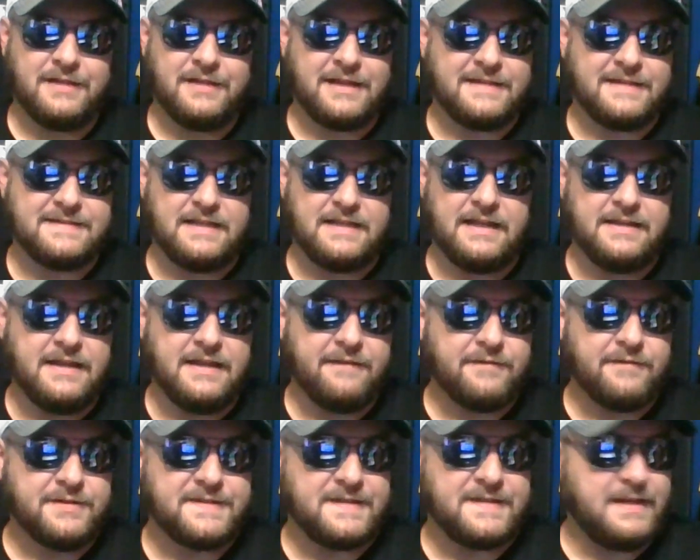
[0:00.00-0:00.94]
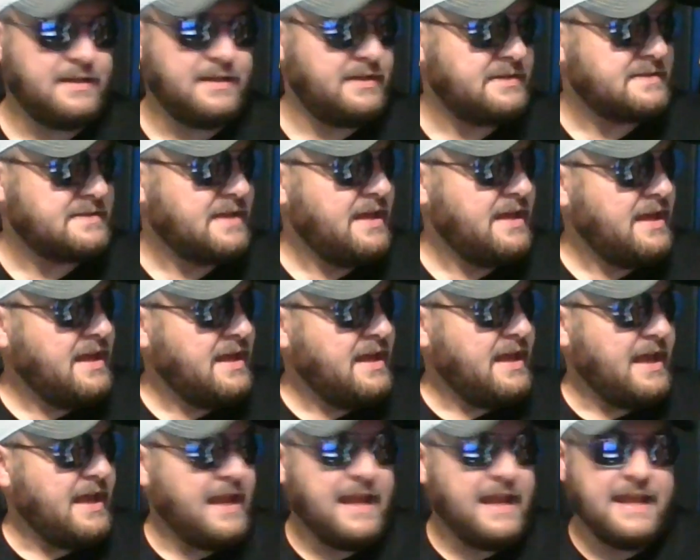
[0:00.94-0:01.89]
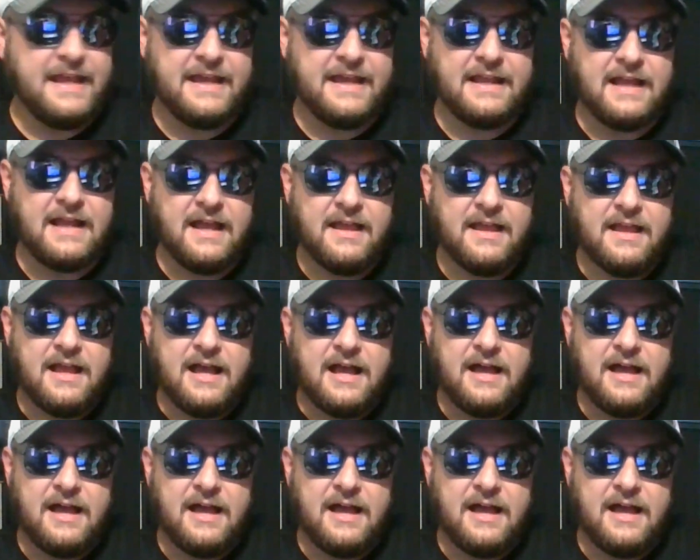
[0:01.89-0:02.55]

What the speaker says: like I said, I'd never seen it, and